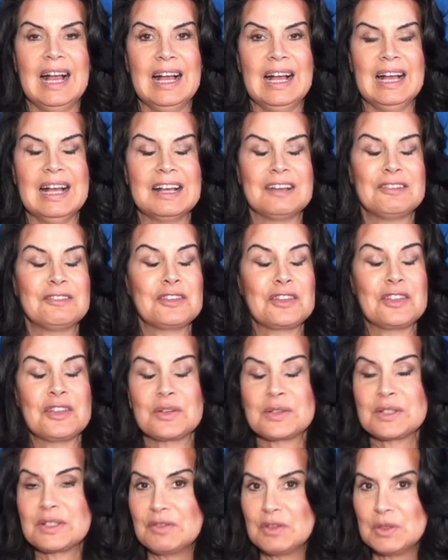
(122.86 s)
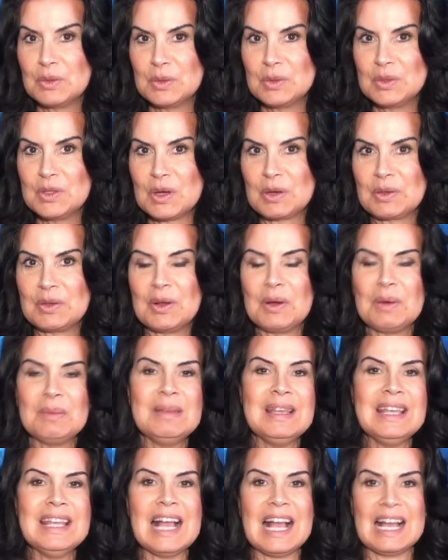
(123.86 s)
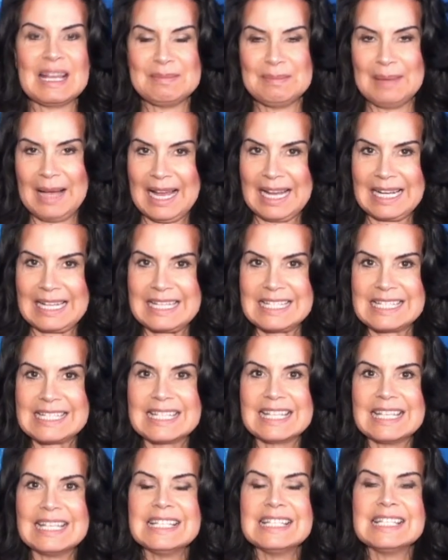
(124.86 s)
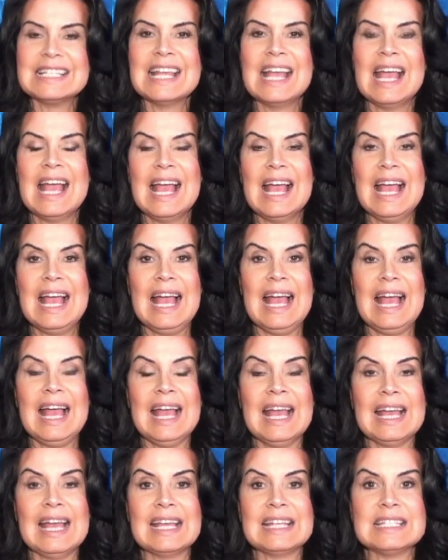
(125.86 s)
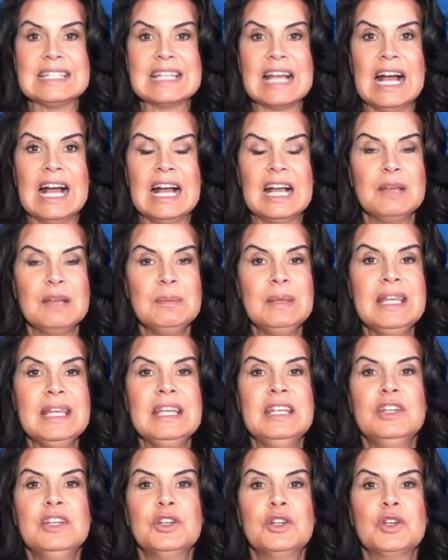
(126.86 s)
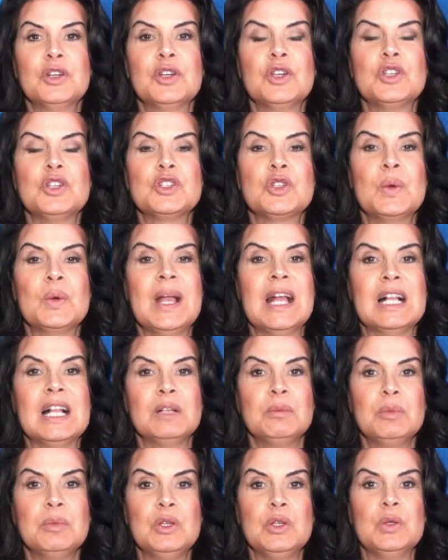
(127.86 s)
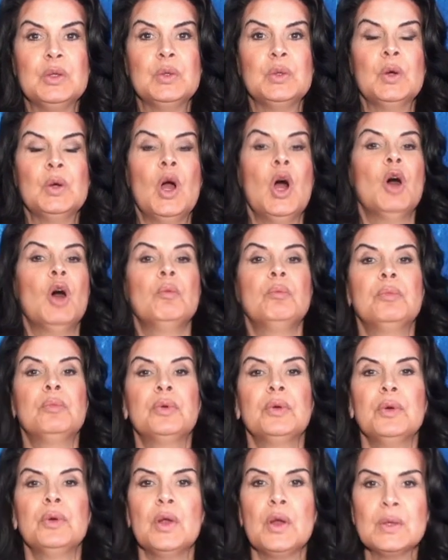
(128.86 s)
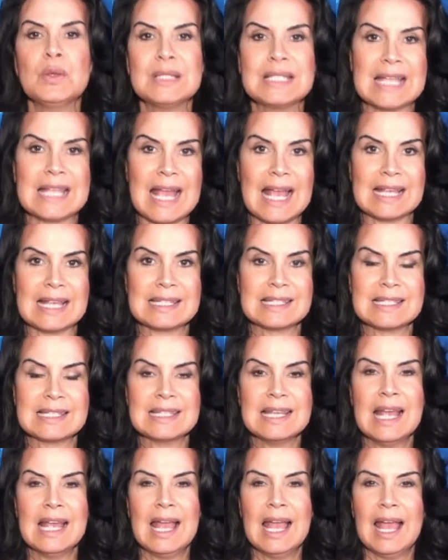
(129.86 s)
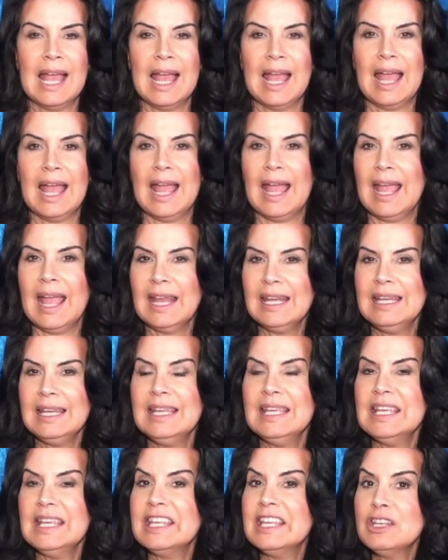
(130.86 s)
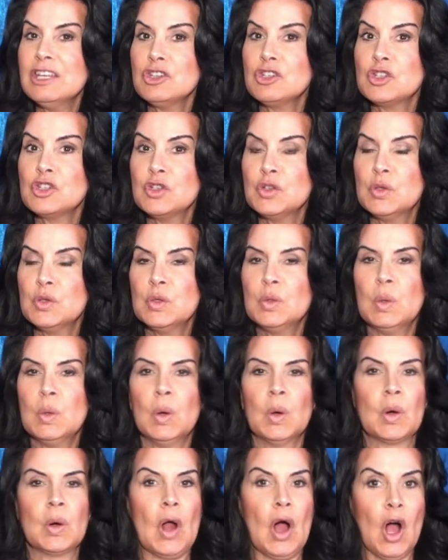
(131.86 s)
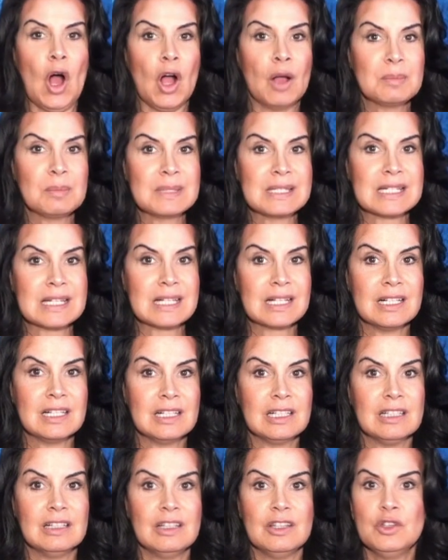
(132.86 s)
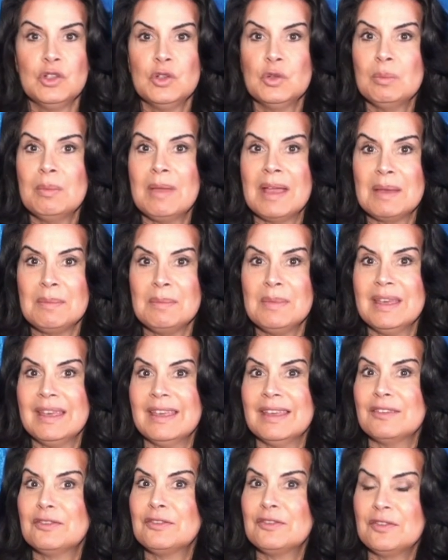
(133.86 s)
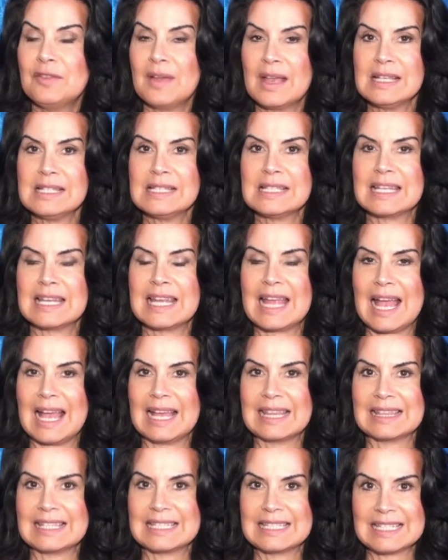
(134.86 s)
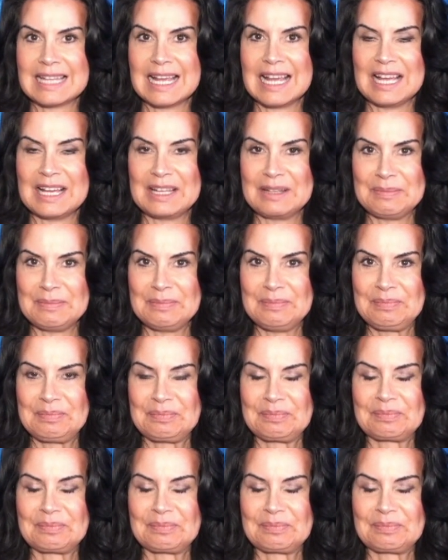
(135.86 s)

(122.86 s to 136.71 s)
Uh, for those of you who don't know me, I'm Alkistis, and I'm here to help you process any issue or obstacle you may be facing at the time.